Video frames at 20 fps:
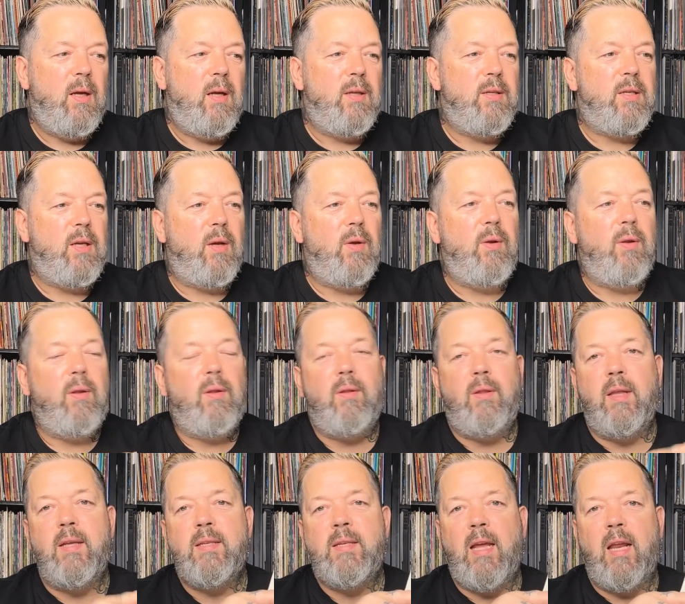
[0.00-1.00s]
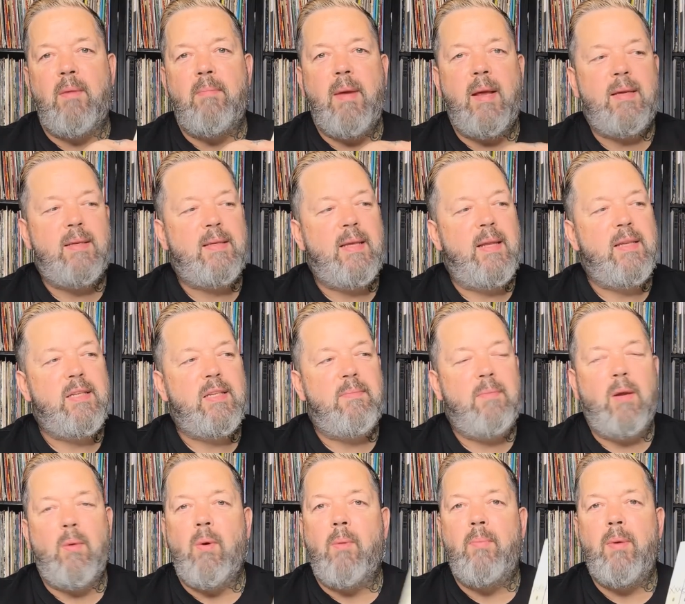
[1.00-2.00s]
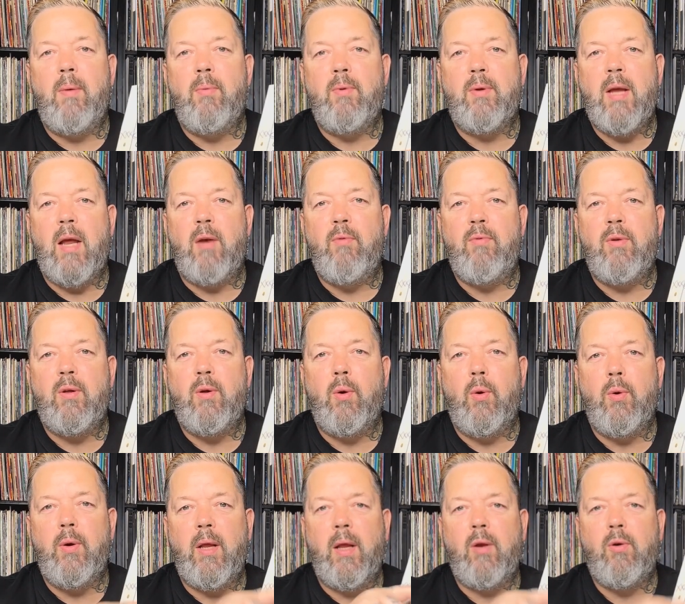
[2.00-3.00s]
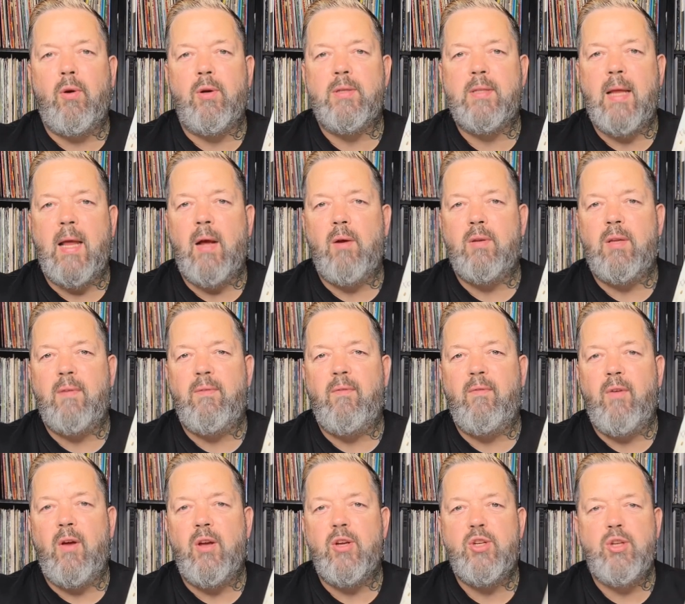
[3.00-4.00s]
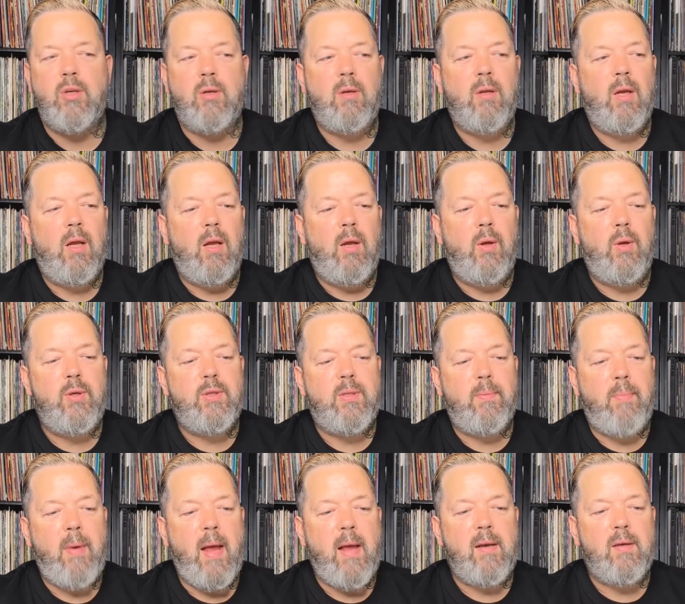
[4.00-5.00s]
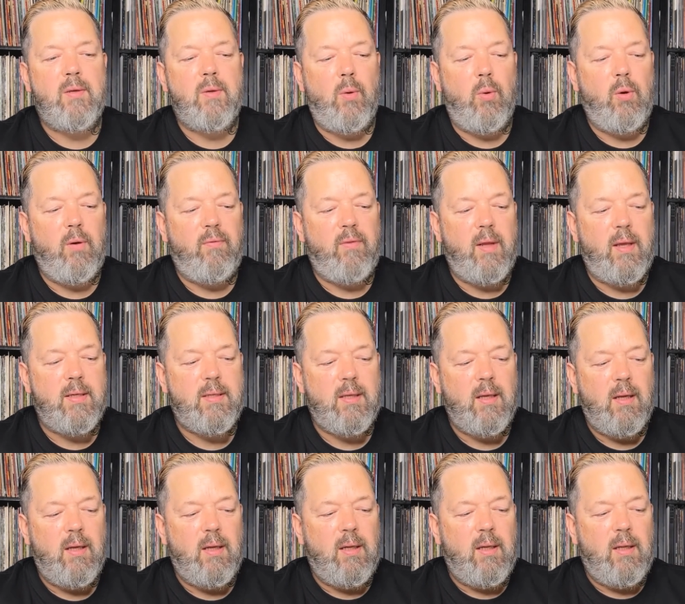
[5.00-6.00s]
so this kind of makes sense to me when people kind of recording, cross it out, different version, who's the band, all of this.